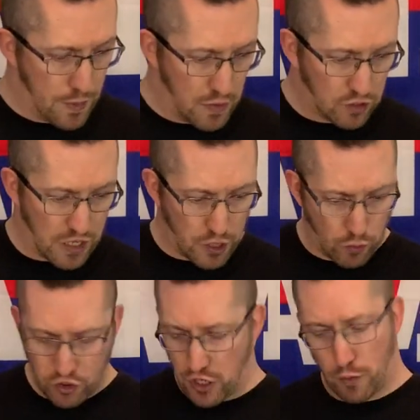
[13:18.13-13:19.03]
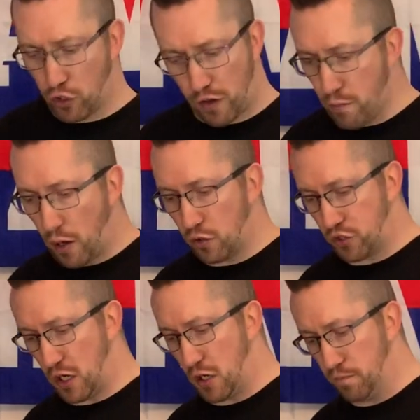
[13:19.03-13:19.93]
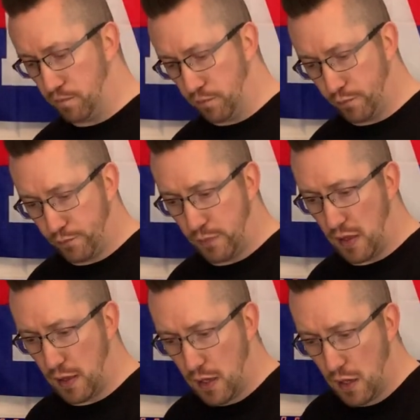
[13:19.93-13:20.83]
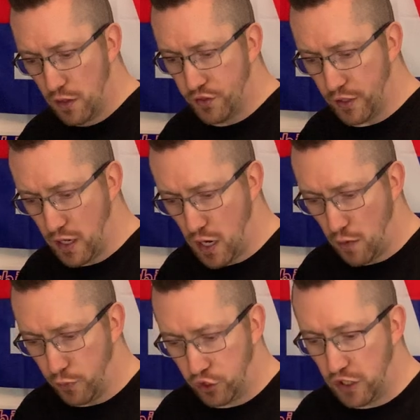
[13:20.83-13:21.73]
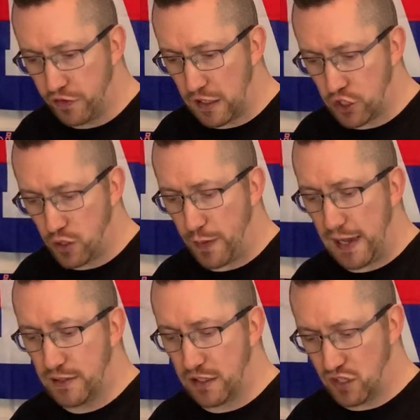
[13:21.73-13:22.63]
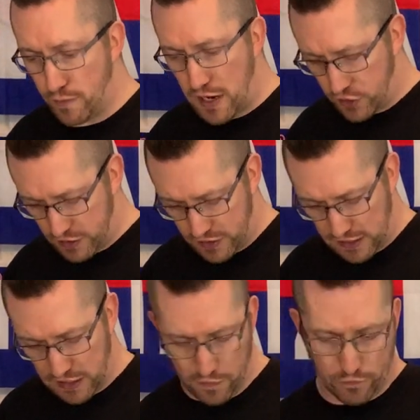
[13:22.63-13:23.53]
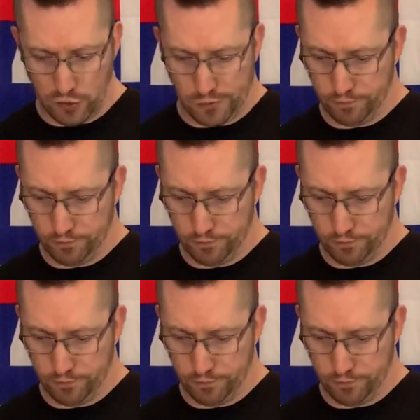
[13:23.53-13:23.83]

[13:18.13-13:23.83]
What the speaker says: Because I'm not going box art. So, but do you think I should paint it to match the TD4?